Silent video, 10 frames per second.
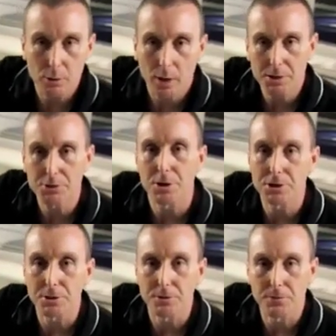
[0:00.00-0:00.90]
You are
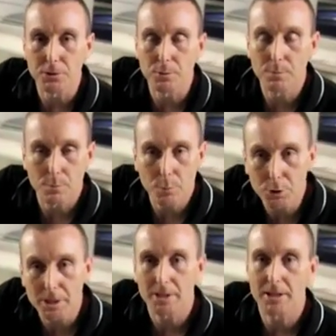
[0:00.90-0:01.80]
stretching the film,
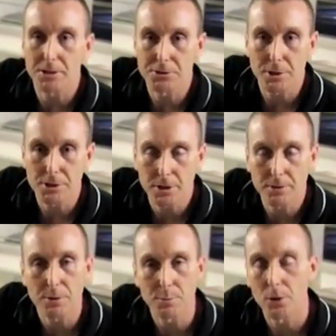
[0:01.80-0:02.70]
putting under that stress.
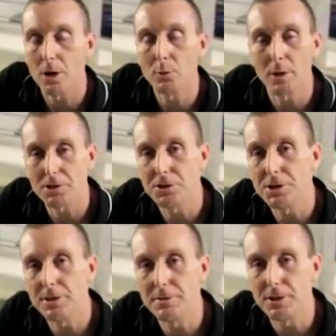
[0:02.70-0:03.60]
The primer will
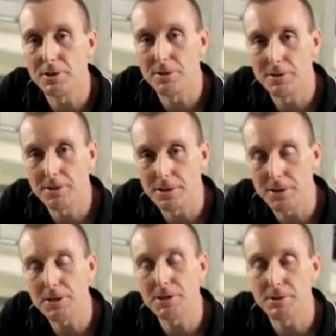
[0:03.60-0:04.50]
actually give the
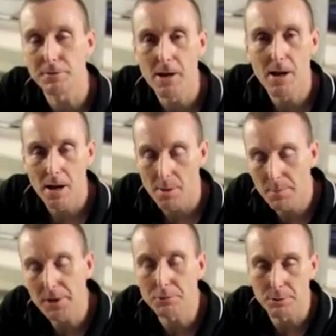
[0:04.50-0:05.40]
adhesive
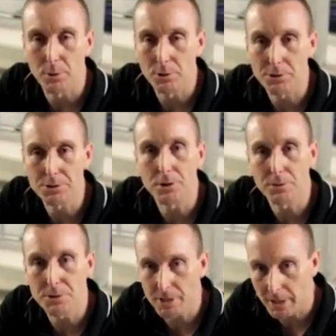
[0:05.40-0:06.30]
better grip onto the
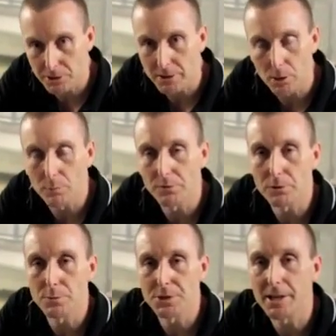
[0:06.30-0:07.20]
surface and actually help the
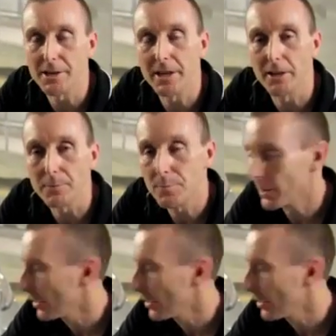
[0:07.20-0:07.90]
film stay down.